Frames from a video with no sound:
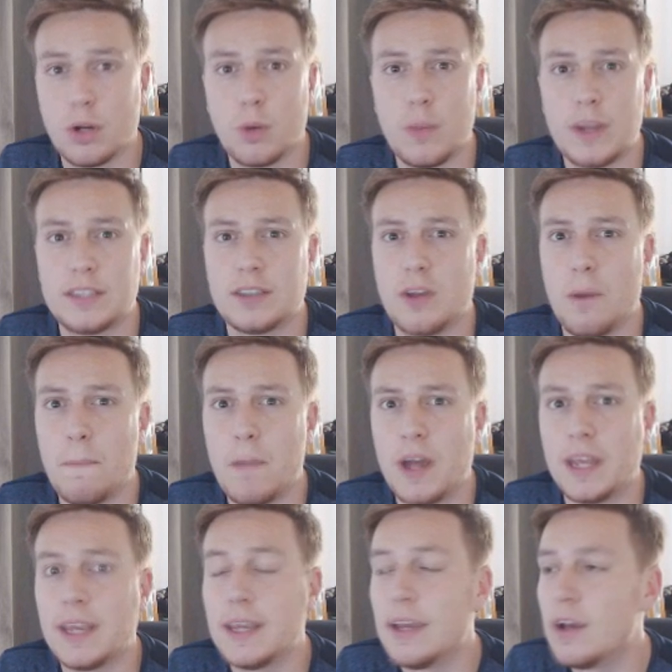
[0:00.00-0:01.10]
I'm going to waste our
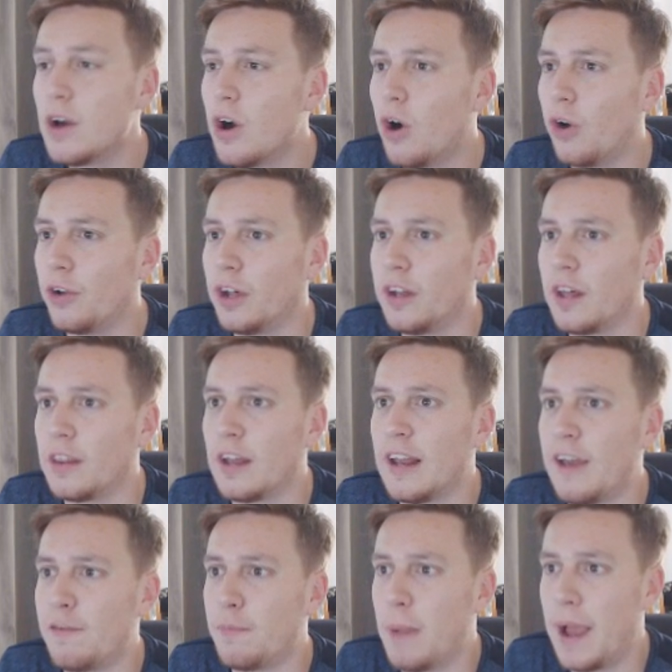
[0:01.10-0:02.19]
money on another
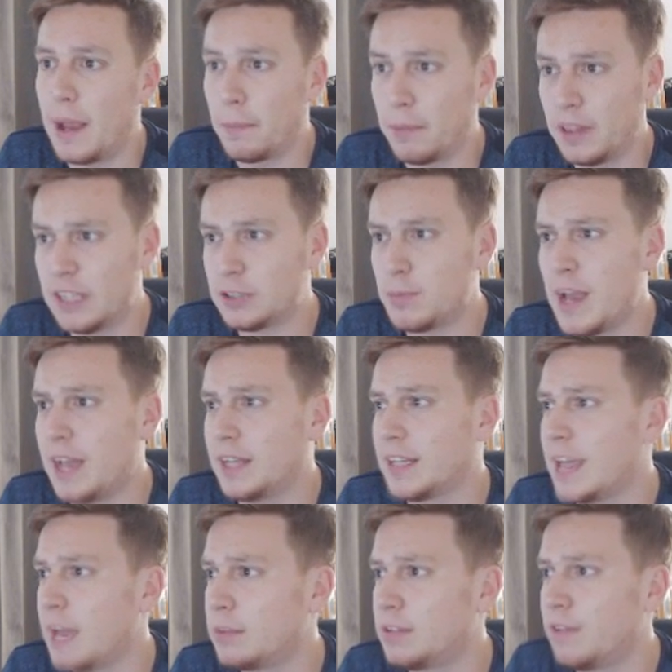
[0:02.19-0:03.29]
left back. But this man,
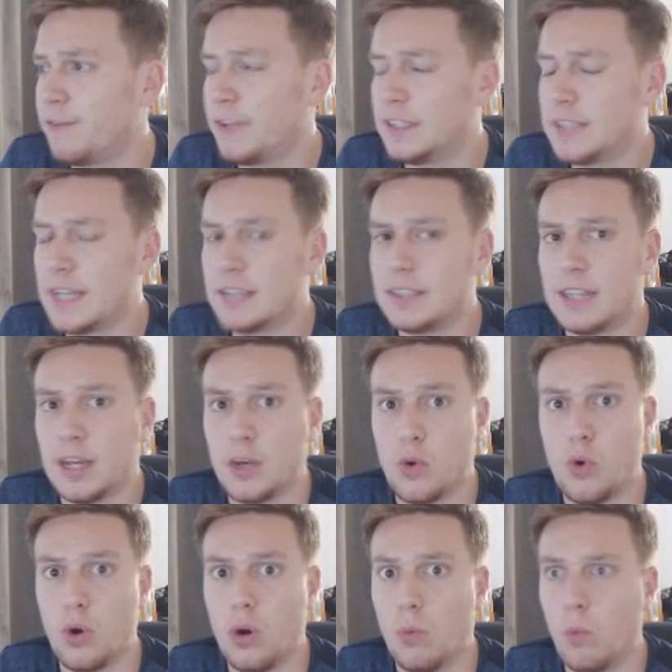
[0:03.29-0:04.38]
Captain Fantastic,
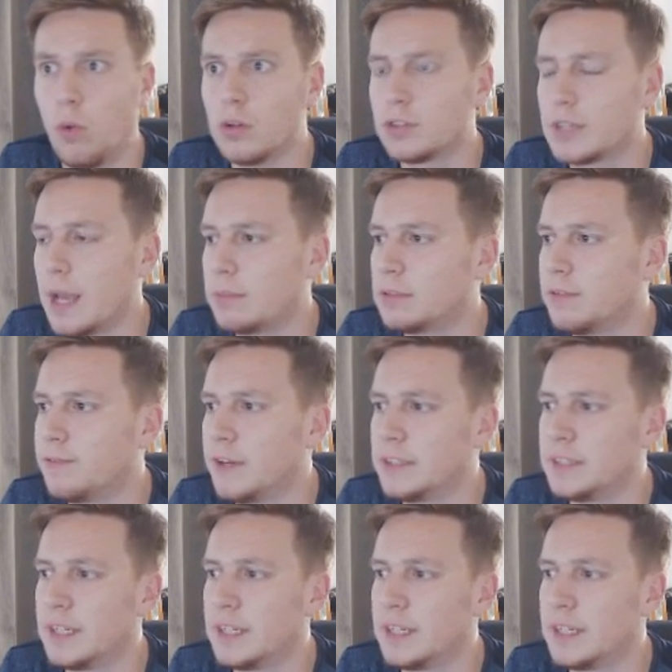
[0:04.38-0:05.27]
or was Captain